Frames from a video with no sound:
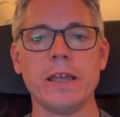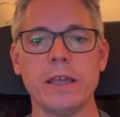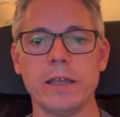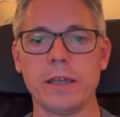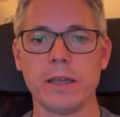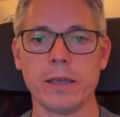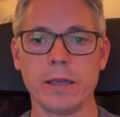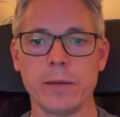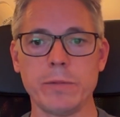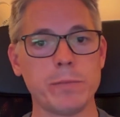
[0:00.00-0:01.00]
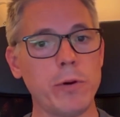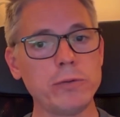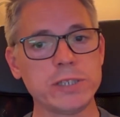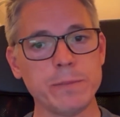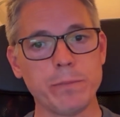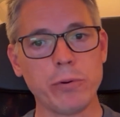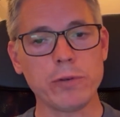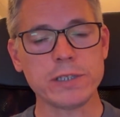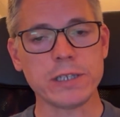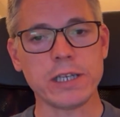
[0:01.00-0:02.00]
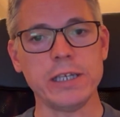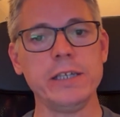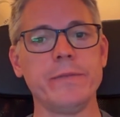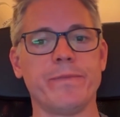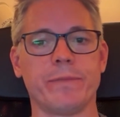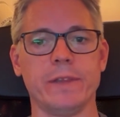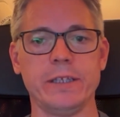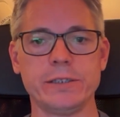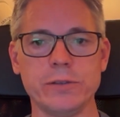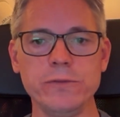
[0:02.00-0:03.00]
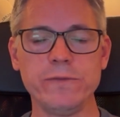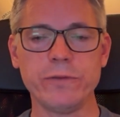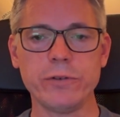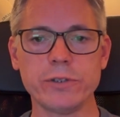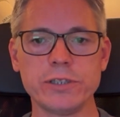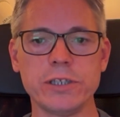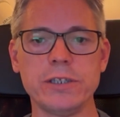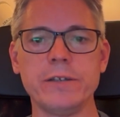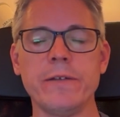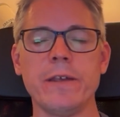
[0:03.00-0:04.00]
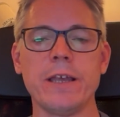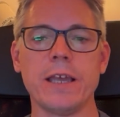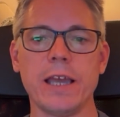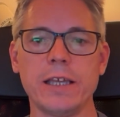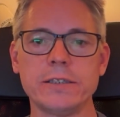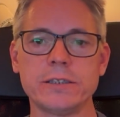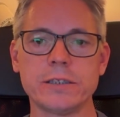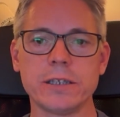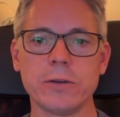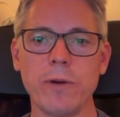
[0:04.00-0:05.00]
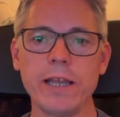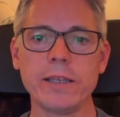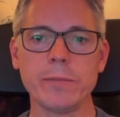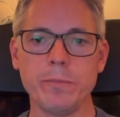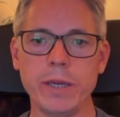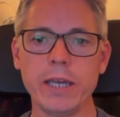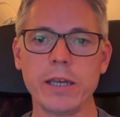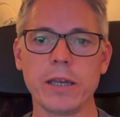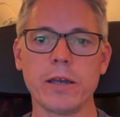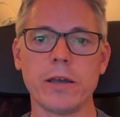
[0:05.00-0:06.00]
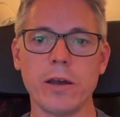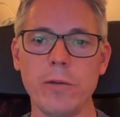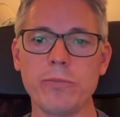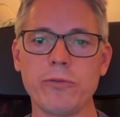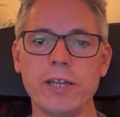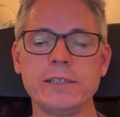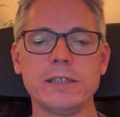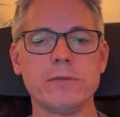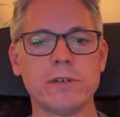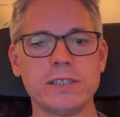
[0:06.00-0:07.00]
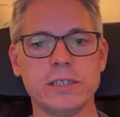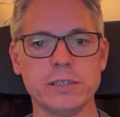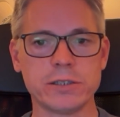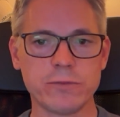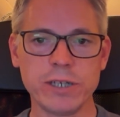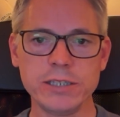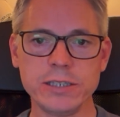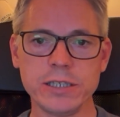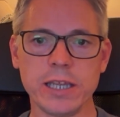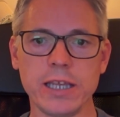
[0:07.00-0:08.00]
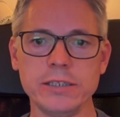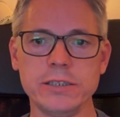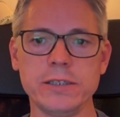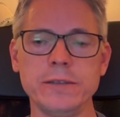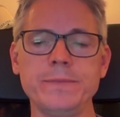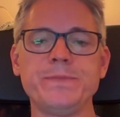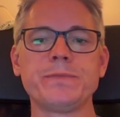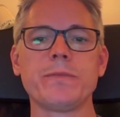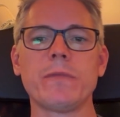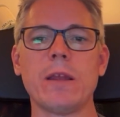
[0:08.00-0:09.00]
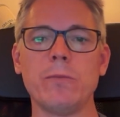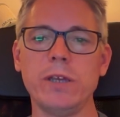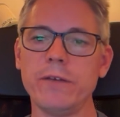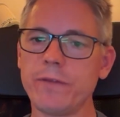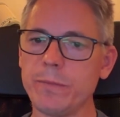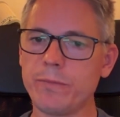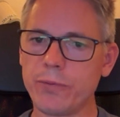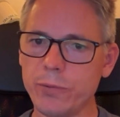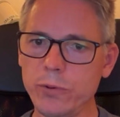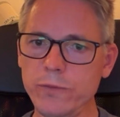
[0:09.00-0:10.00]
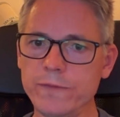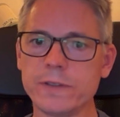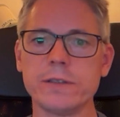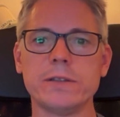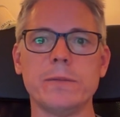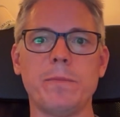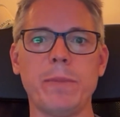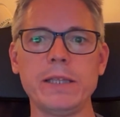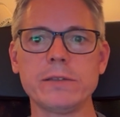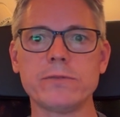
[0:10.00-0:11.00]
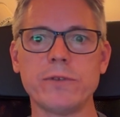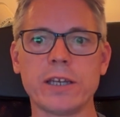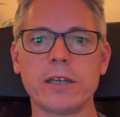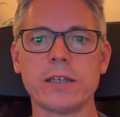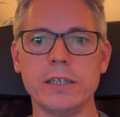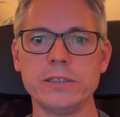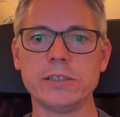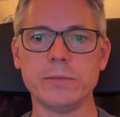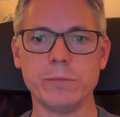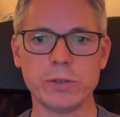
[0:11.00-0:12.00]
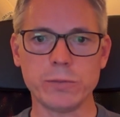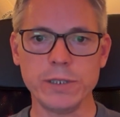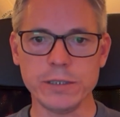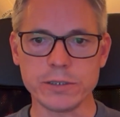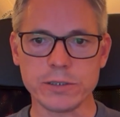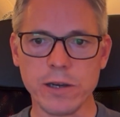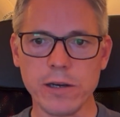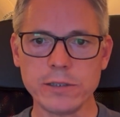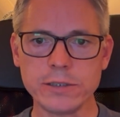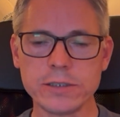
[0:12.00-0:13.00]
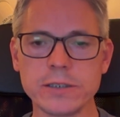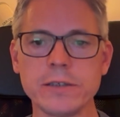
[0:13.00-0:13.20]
But most importantly, this new version has quite a big upgrade in the registration engine. We have improved the pattern recognition between the stars.